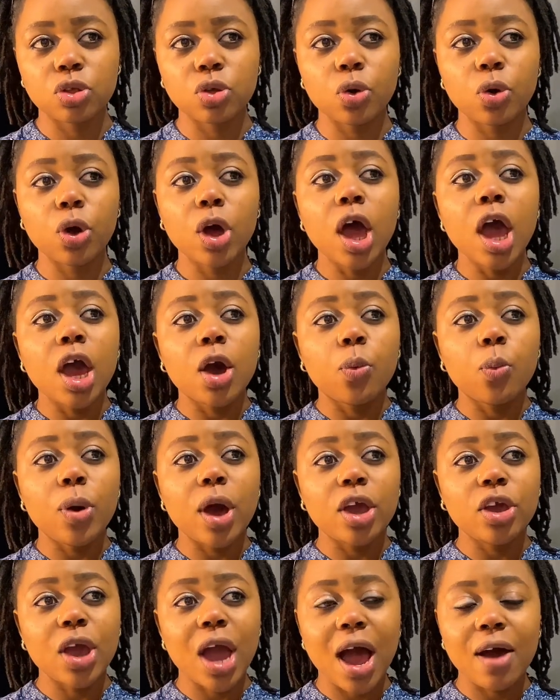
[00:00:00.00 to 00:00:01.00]
So
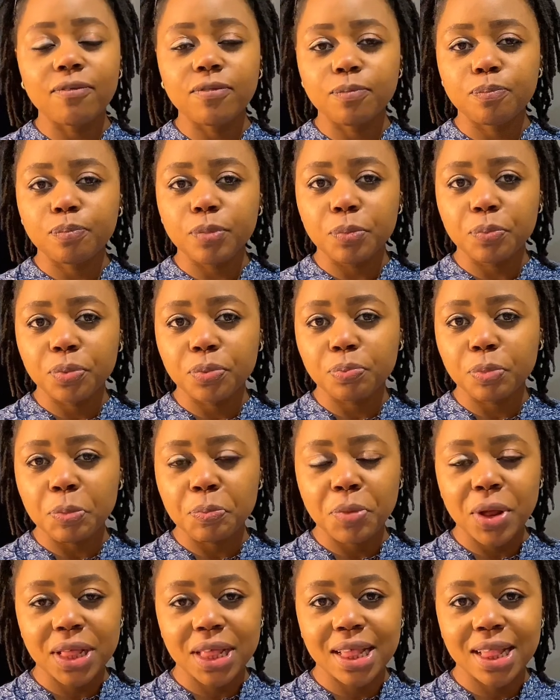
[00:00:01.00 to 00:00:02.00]
where you have
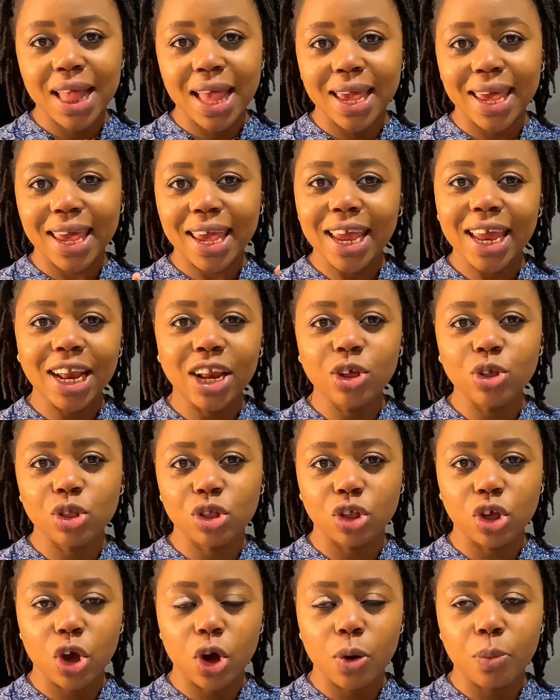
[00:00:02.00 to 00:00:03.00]
places like
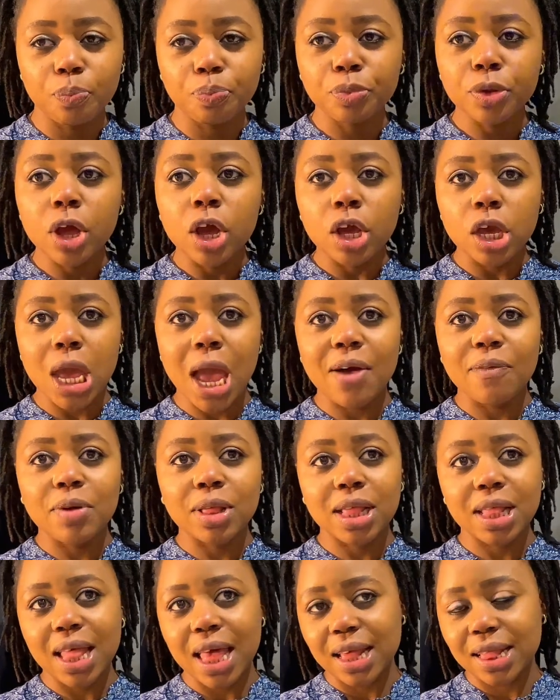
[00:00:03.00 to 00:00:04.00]
Elysium, you have
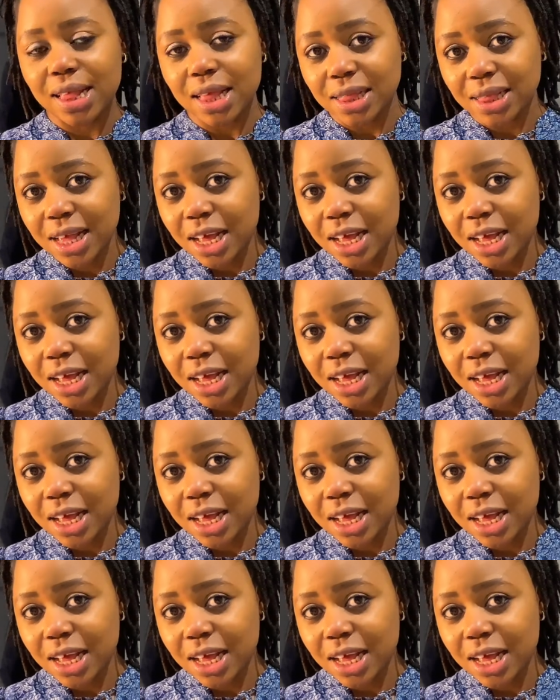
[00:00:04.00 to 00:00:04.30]
places like St.